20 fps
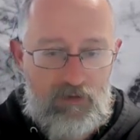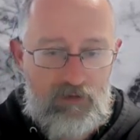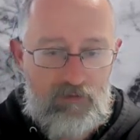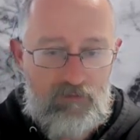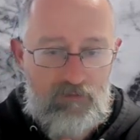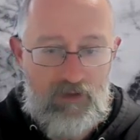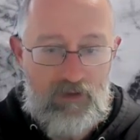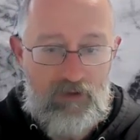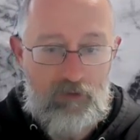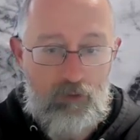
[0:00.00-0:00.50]

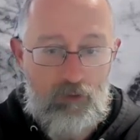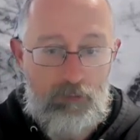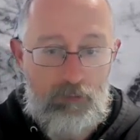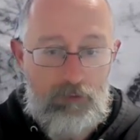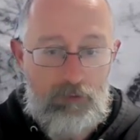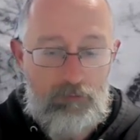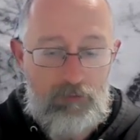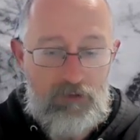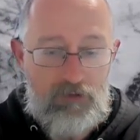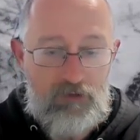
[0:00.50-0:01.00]
So they can all
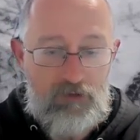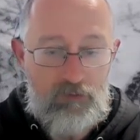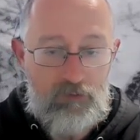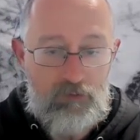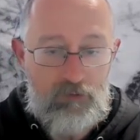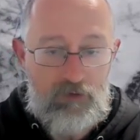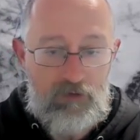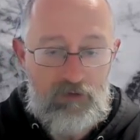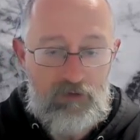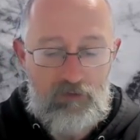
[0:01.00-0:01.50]
be really
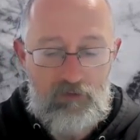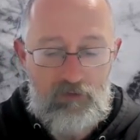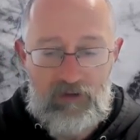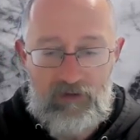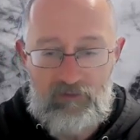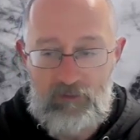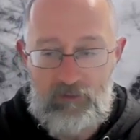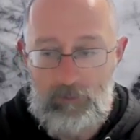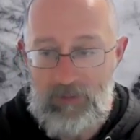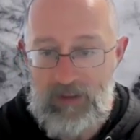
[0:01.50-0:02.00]
good to
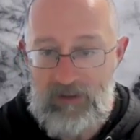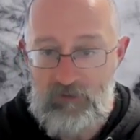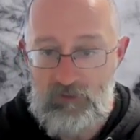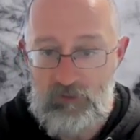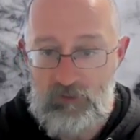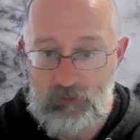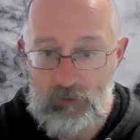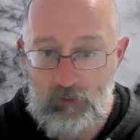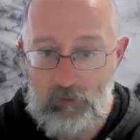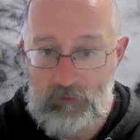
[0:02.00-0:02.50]
get the back
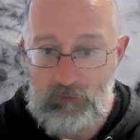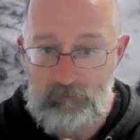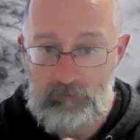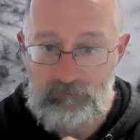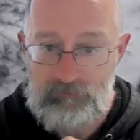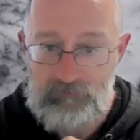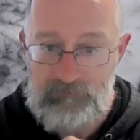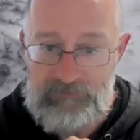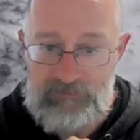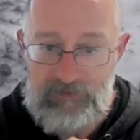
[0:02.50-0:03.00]
strong.
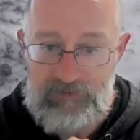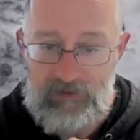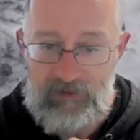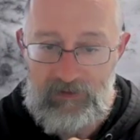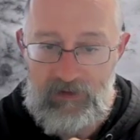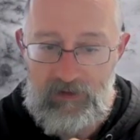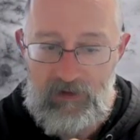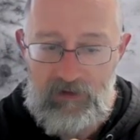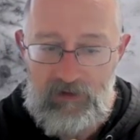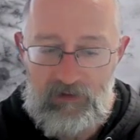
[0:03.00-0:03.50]

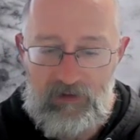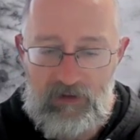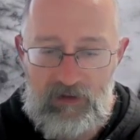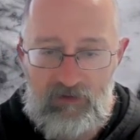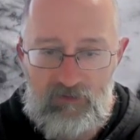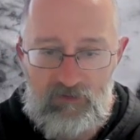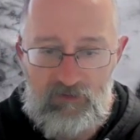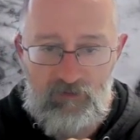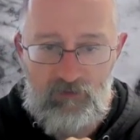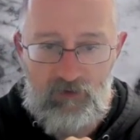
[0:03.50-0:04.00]
Okay. The key
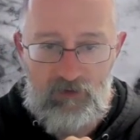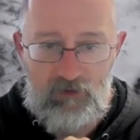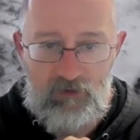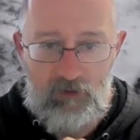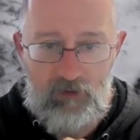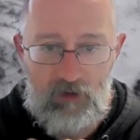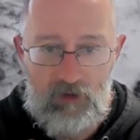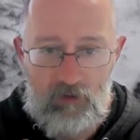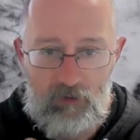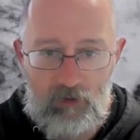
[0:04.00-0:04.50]
is to find
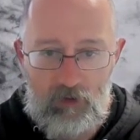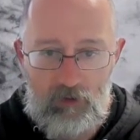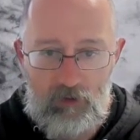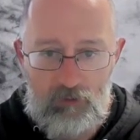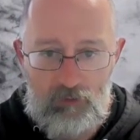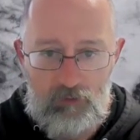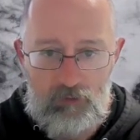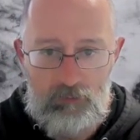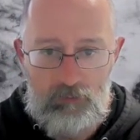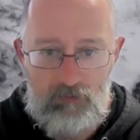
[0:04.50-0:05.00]
a
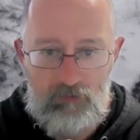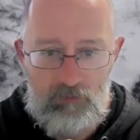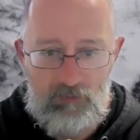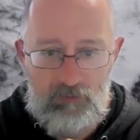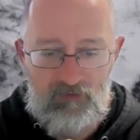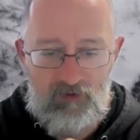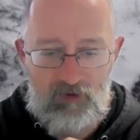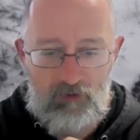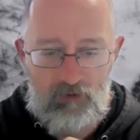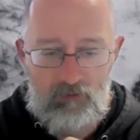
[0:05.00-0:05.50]
good movement
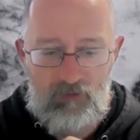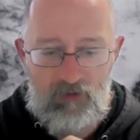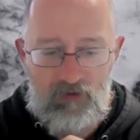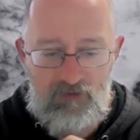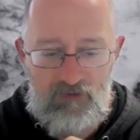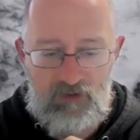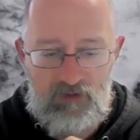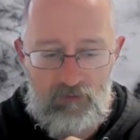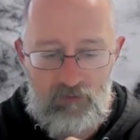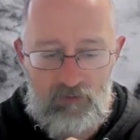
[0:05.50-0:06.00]
professional who
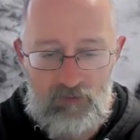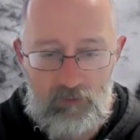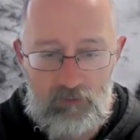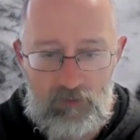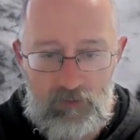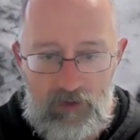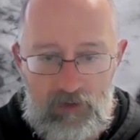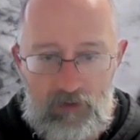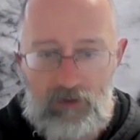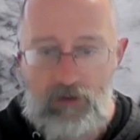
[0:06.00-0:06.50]
understands what they're
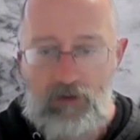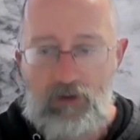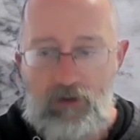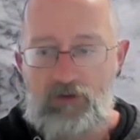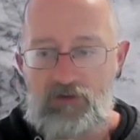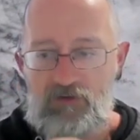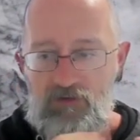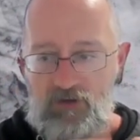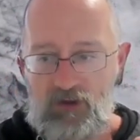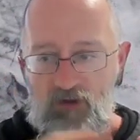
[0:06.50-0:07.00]
doing,
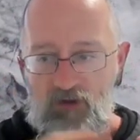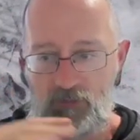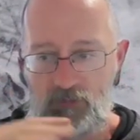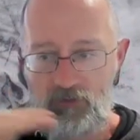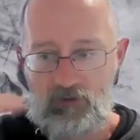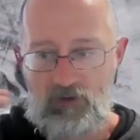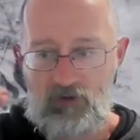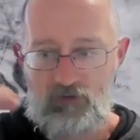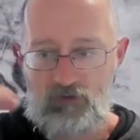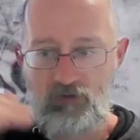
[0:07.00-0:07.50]
understands
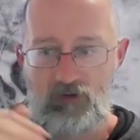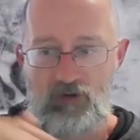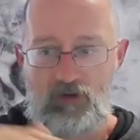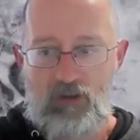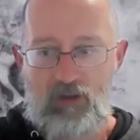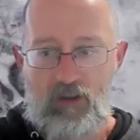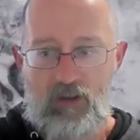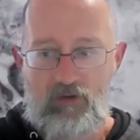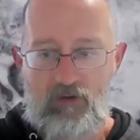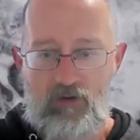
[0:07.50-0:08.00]
progression,
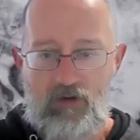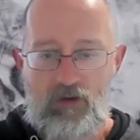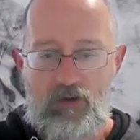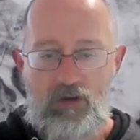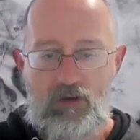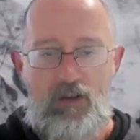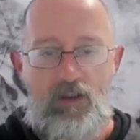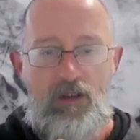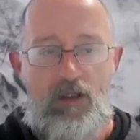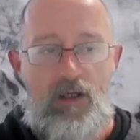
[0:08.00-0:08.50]
how
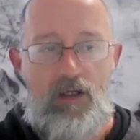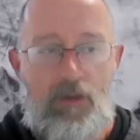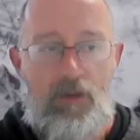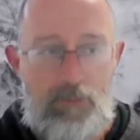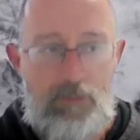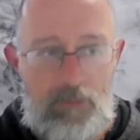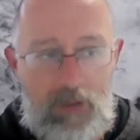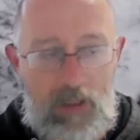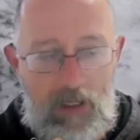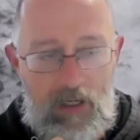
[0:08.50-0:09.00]

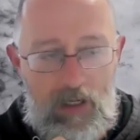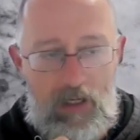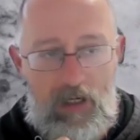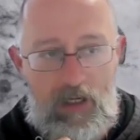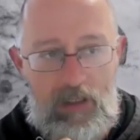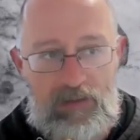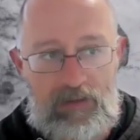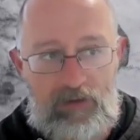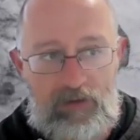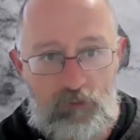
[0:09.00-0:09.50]

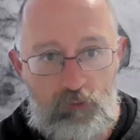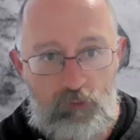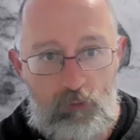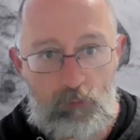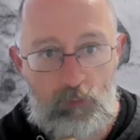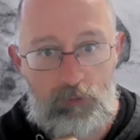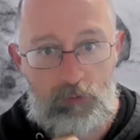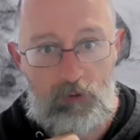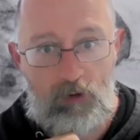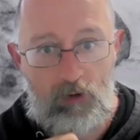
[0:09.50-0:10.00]
to get
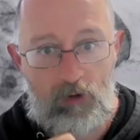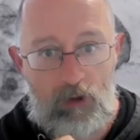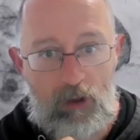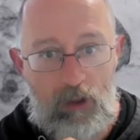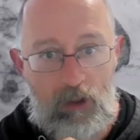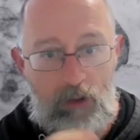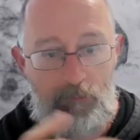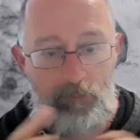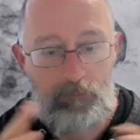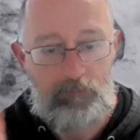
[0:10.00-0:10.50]
your
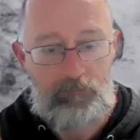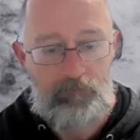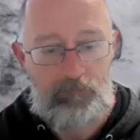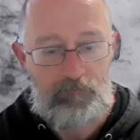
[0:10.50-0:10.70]
program